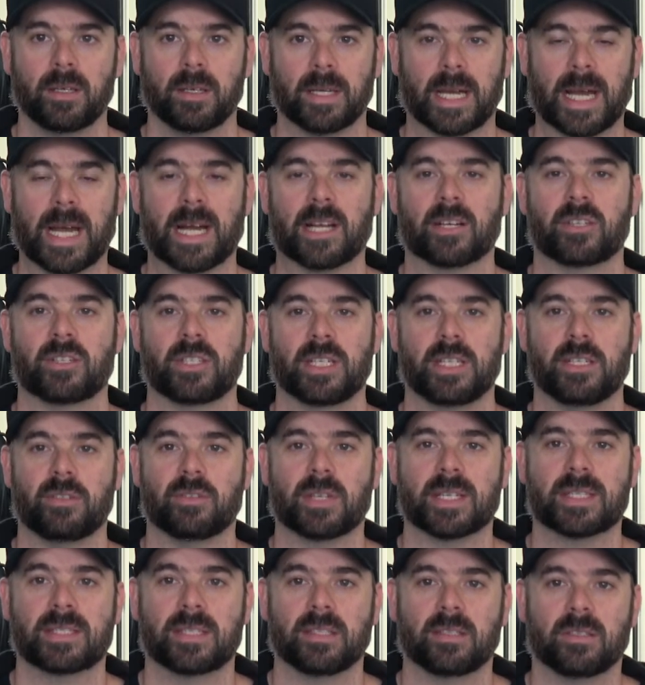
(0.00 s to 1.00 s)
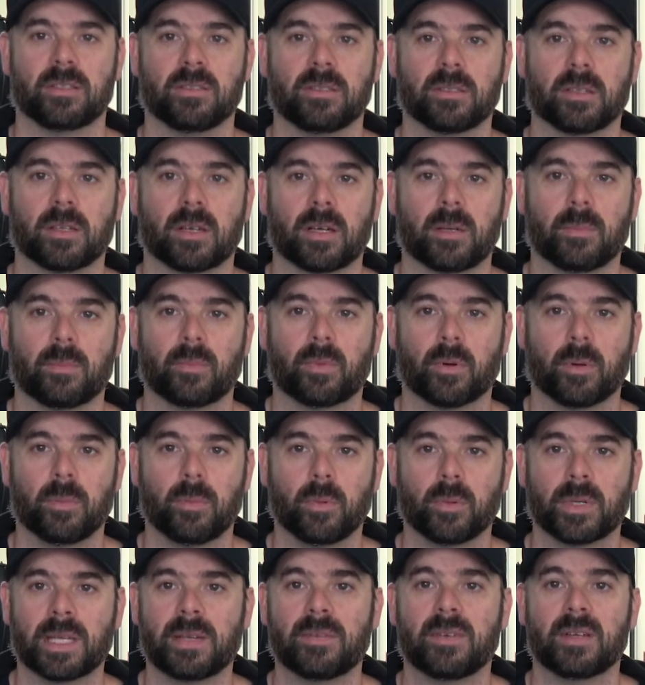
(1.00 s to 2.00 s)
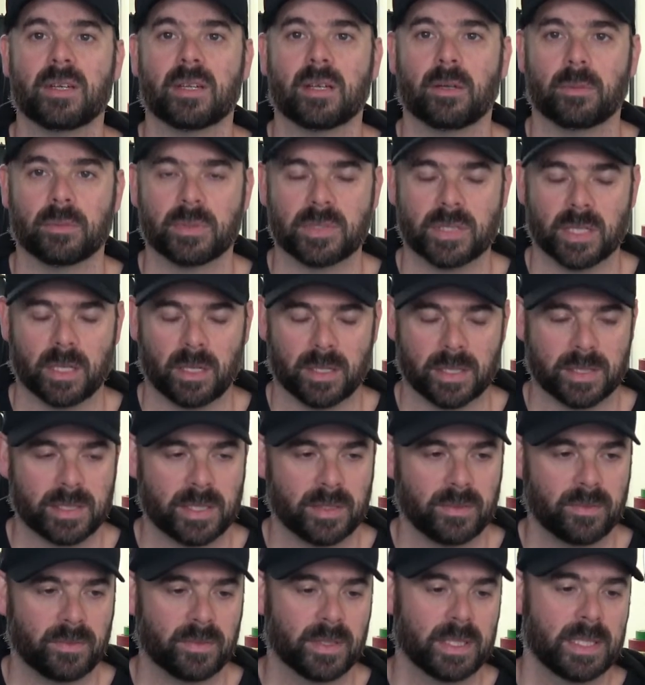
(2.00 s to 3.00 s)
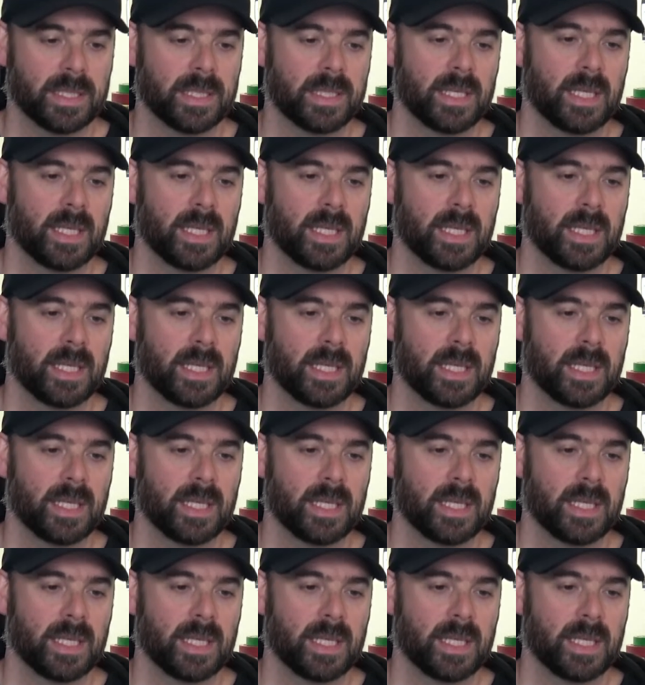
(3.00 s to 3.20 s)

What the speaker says: actually addressing the underlying problem or give it an alternative.